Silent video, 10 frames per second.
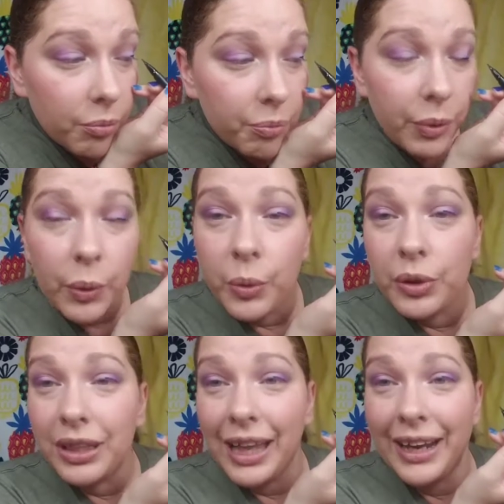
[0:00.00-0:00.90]

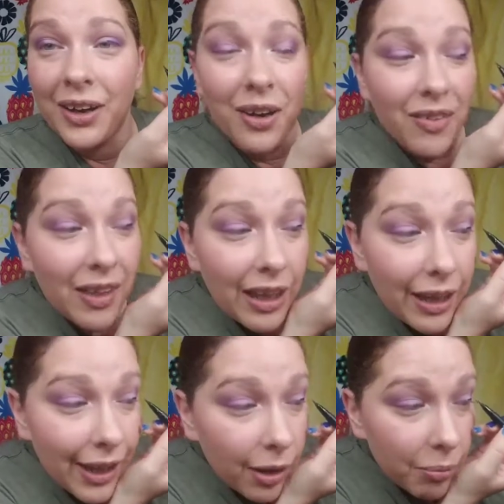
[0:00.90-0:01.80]
bold liner thing
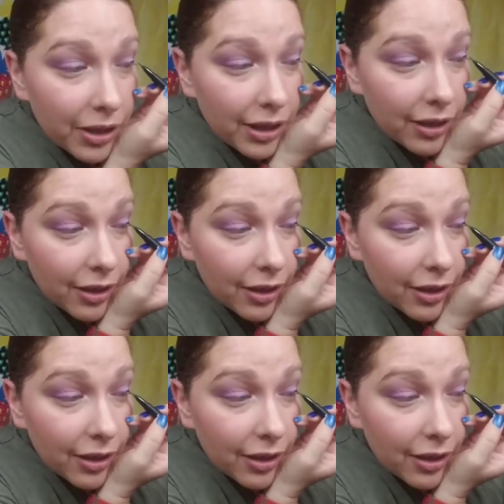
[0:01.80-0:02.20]
happen.